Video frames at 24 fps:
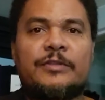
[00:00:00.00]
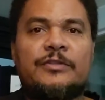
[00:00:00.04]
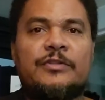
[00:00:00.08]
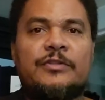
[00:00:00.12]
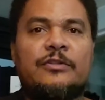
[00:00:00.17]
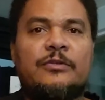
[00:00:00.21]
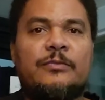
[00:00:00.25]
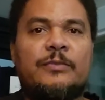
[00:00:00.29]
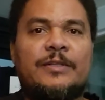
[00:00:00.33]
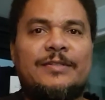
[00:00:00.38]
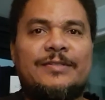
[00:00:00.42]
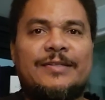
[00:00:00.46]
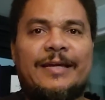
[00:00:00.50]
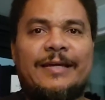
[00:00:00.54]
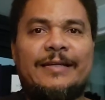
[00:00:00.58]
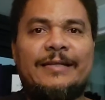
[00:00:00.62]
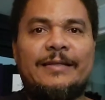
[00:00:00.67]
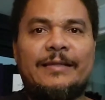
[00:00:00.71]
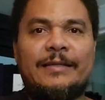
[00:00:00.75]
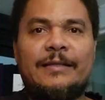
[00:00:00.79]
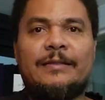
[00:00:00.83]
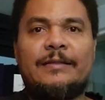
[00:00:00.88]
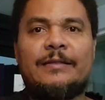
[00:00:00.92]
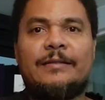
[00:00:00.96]
instruments I
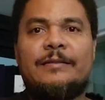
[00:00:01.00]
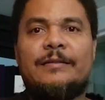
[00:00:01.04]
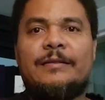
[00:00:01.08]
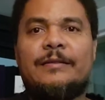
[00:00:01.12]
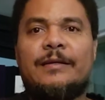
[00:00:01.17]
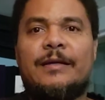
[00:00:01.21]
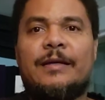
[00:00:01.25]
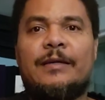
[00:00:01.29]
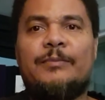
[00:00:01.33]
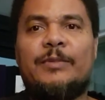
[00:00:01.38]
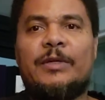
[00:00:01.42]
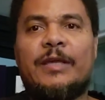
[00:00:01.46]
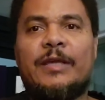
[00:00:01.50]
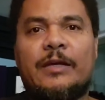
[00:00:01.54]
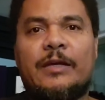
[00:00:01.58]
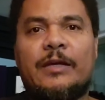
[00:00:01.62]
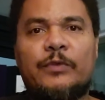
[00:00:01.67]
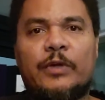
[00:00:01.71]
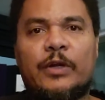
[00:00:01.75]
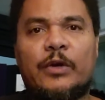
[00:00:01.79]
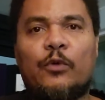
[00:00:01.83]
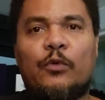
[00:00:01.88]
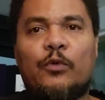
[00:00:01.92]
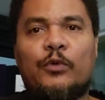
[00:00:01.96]
needed and
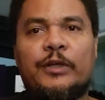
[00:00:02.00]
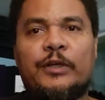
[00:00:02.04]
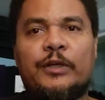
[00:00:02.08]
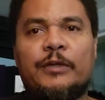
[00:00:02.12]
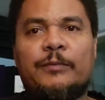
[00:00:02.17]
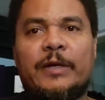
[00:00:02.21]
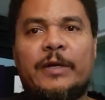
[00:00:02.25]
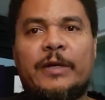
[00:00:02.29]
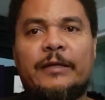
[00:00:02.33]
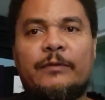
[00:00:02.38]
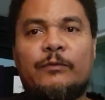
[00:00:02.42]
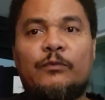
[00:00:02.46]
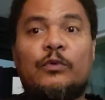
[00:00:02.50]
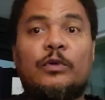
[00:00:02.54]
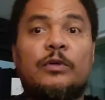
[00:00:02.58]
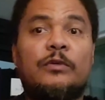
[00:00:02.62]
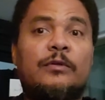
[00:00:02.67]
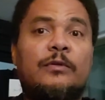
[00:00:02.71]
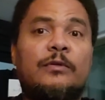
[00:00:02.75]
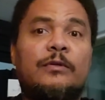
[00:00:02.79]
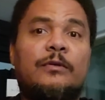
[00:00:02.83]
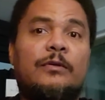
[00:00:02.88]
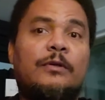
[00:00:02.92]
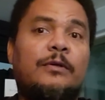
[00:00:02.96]
began recording my
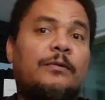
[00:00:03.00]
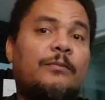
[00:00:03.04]
work